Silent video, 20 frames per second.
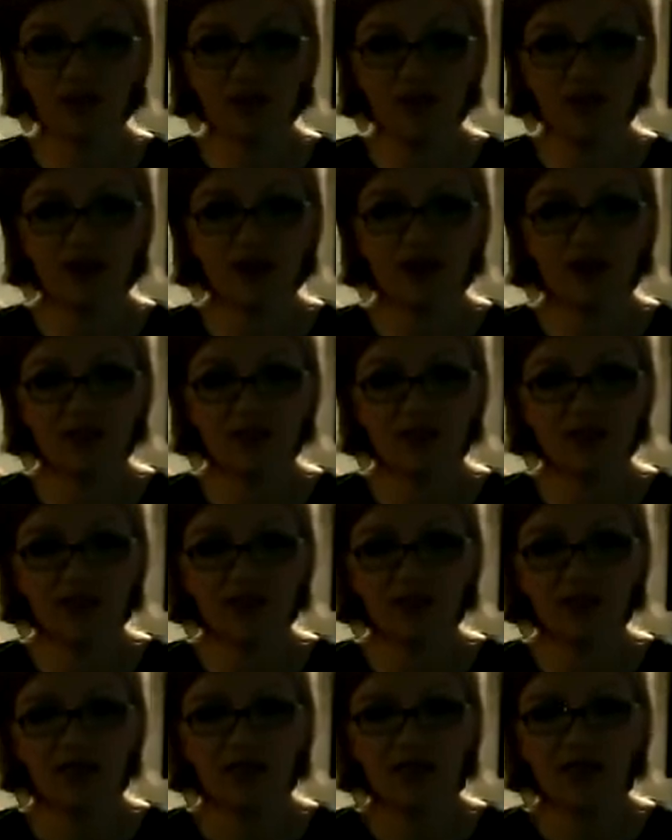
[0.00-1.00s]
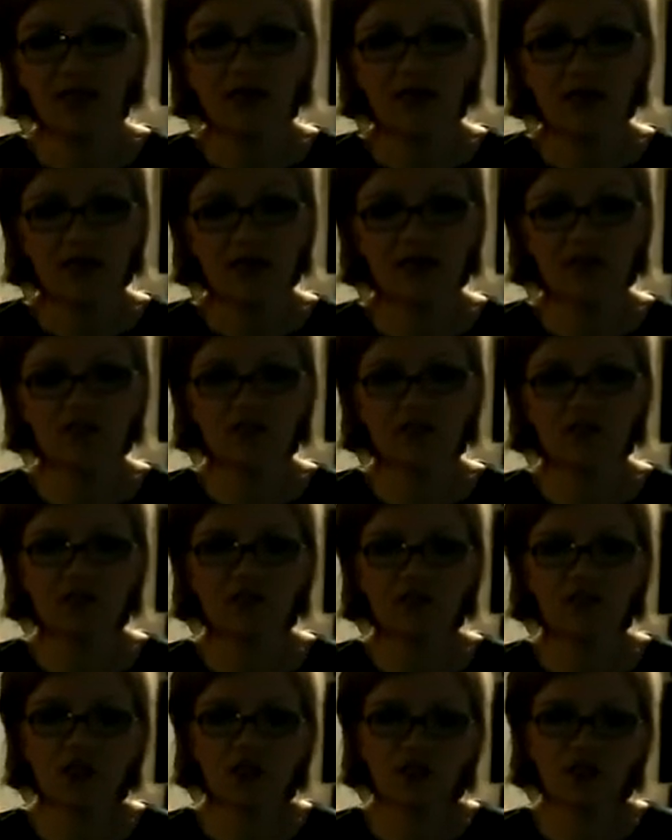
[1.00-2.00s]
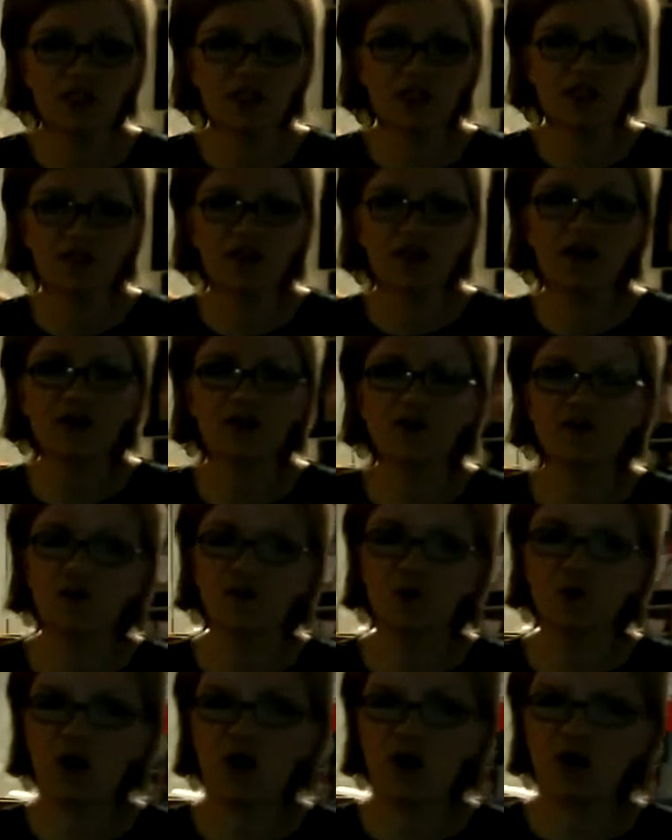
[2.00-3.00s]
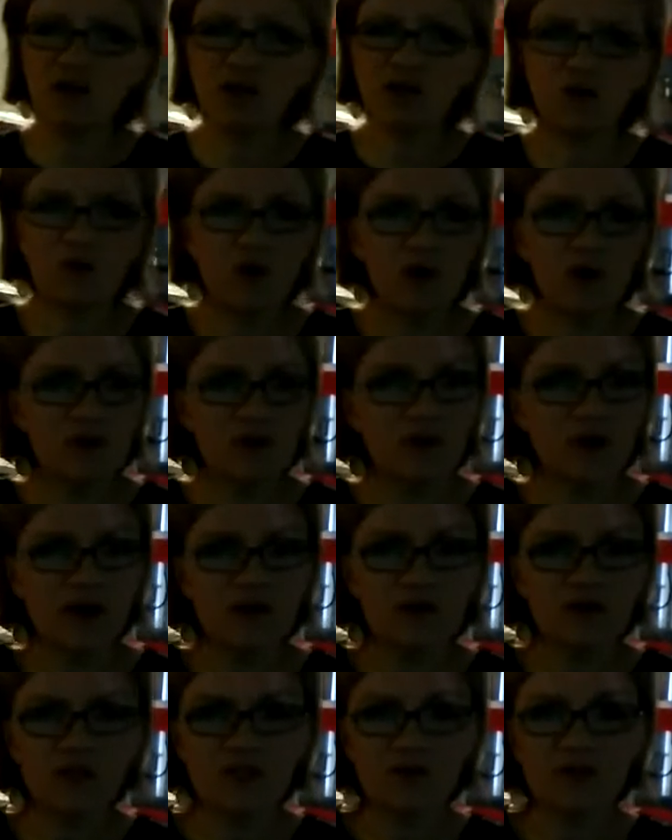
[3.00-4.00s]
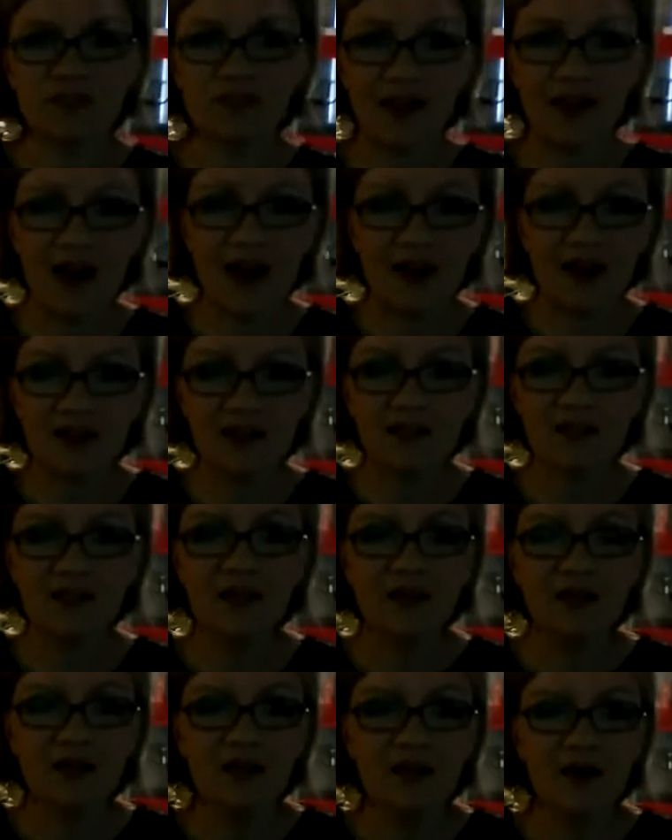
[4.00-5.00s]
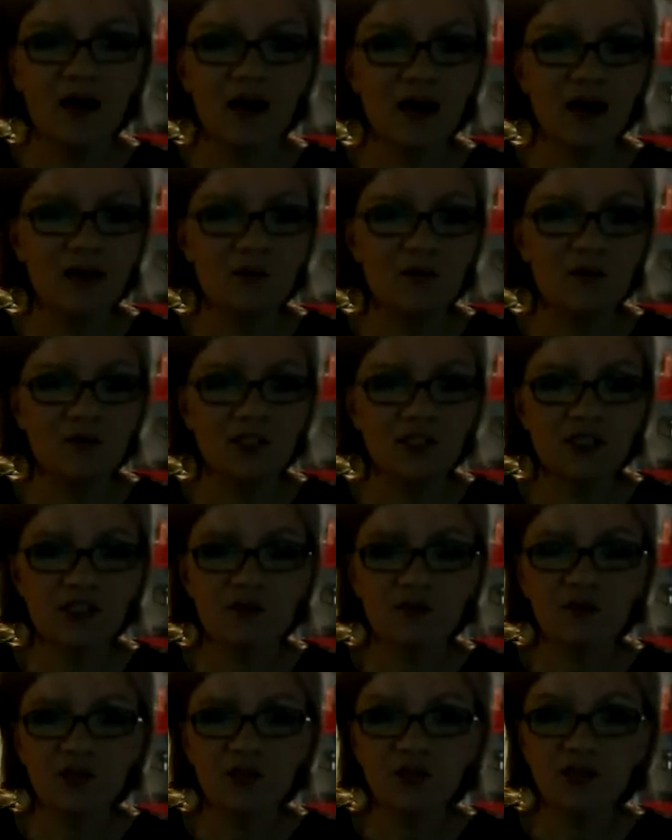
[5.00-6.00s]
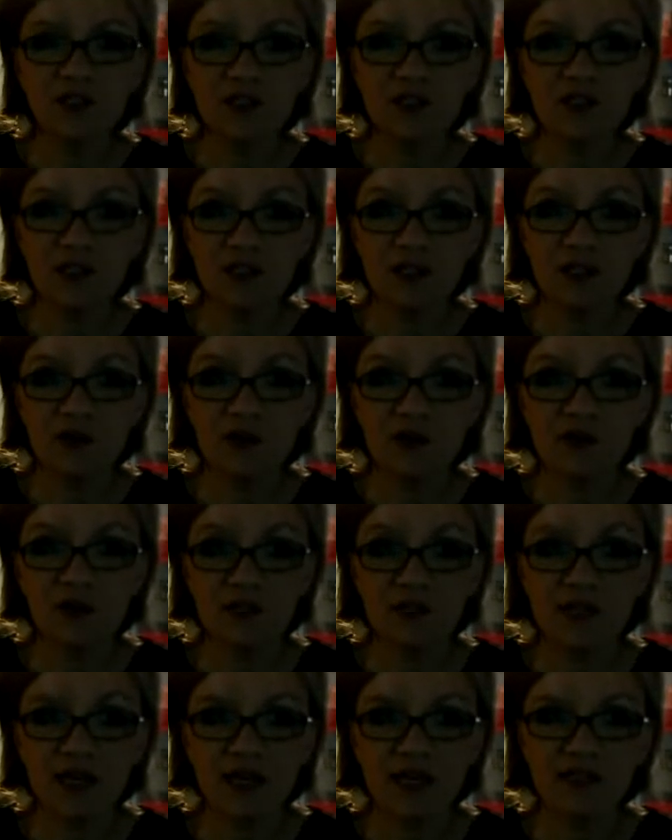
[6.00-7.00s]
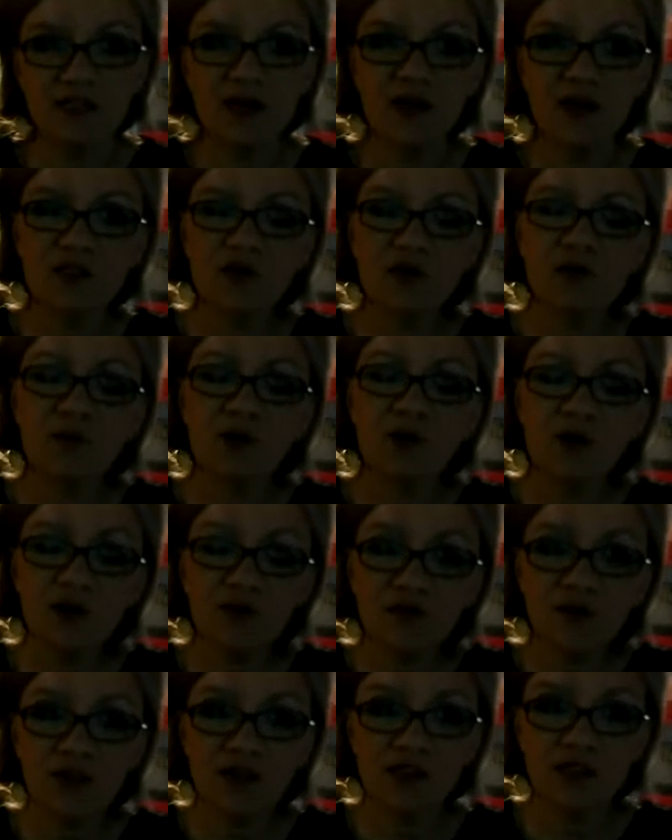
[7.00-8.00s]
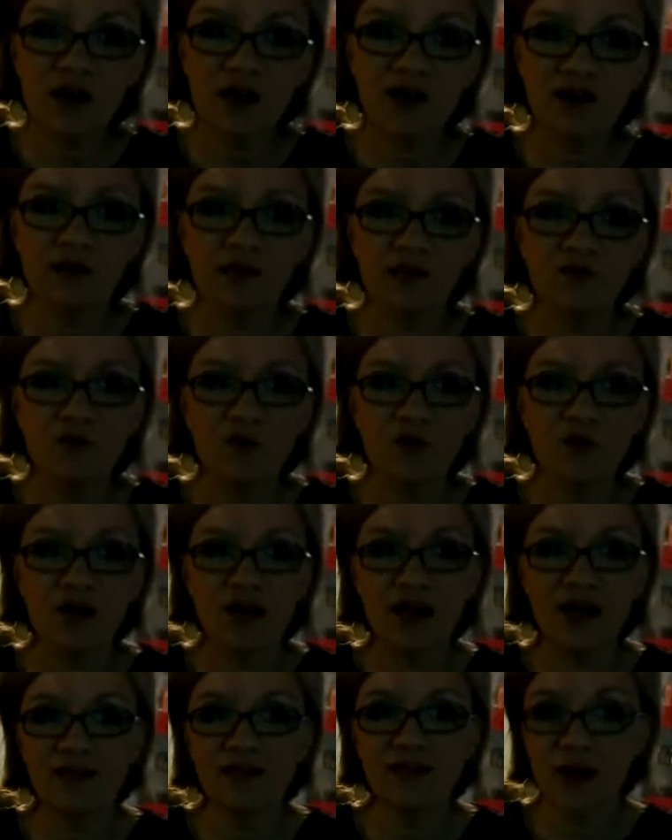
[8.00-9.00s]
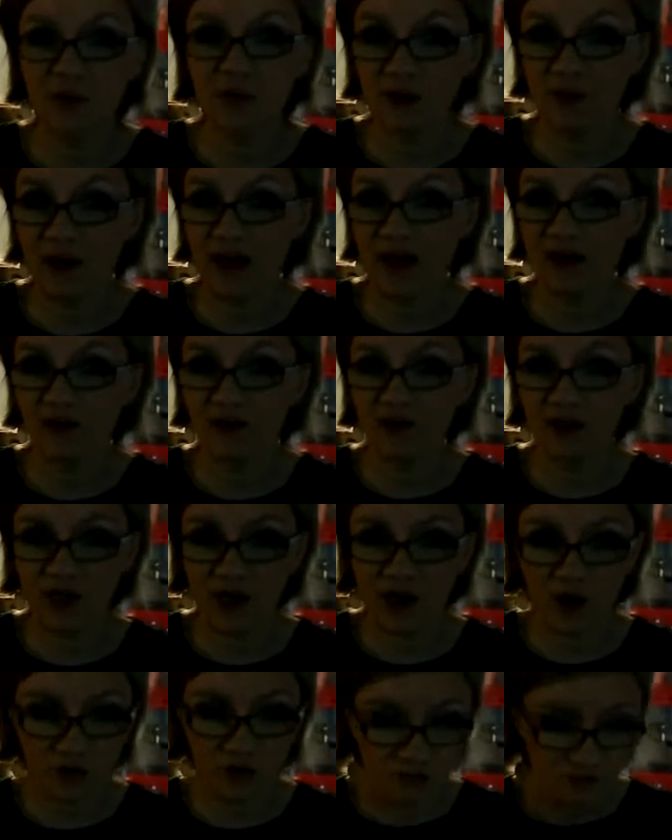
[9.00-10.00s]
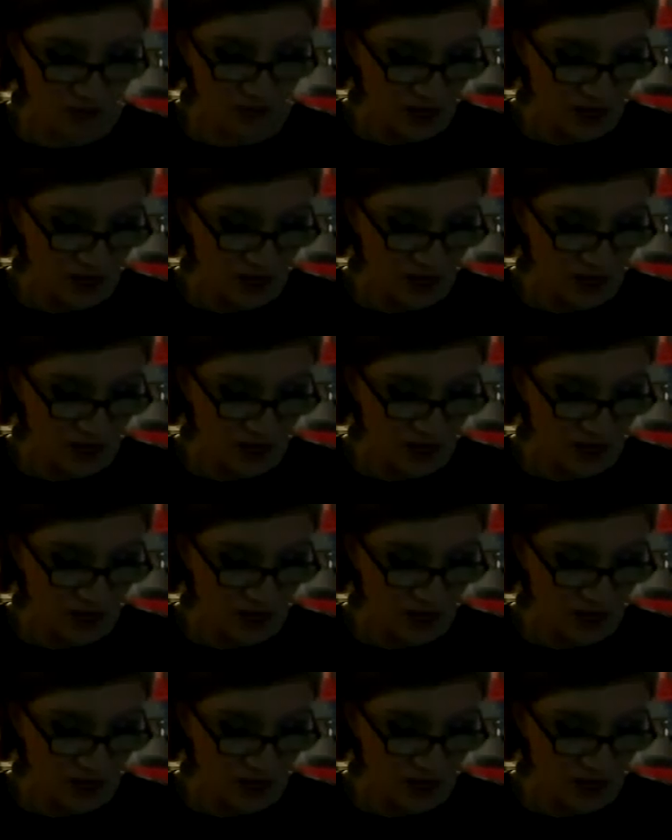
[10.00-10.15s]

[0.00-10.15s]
a bag all day. It's just a good size for a wallet, water bottle, some snacks, just some little things to get you through a day. It's also a perfect size for a diaper bag on the go.